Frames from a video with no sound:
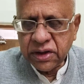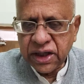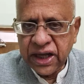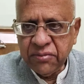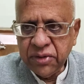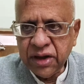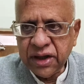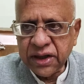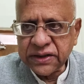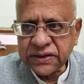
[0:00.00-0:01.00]
the name here
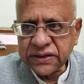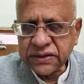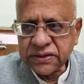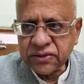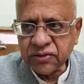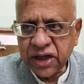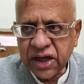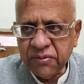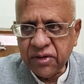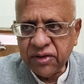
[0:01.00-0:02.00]
is to think
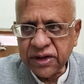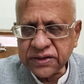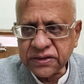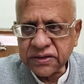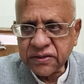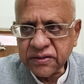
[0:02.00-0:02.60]
about is